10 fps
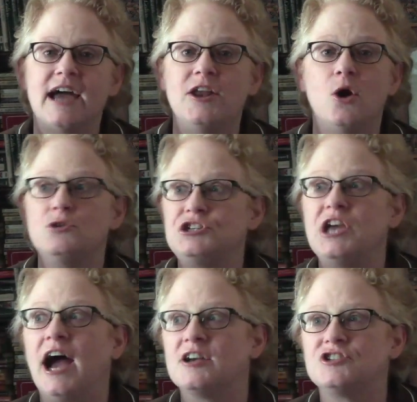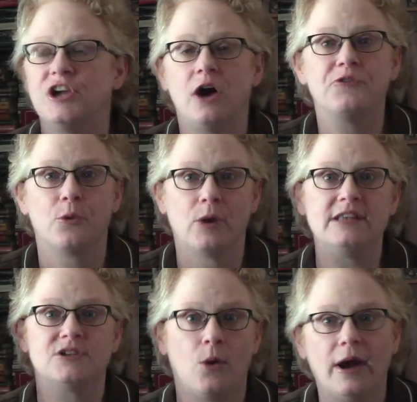I know she actually also
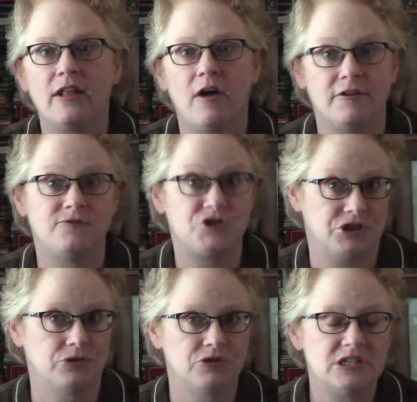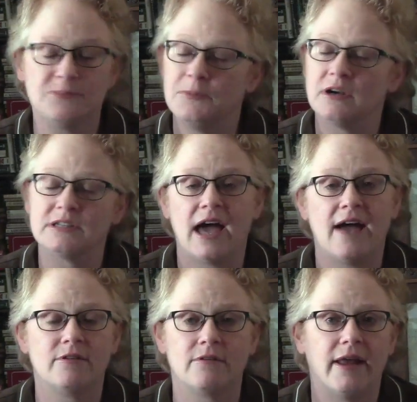writes quite a lot of children's books. I
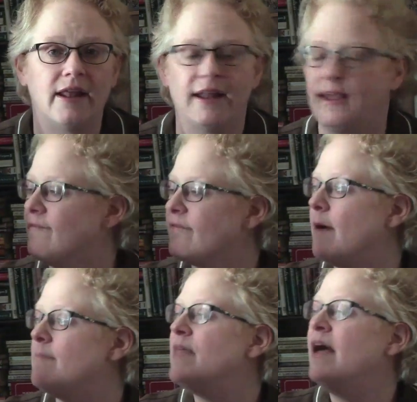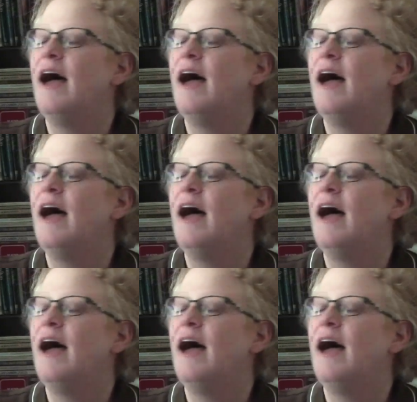haven't read any of them.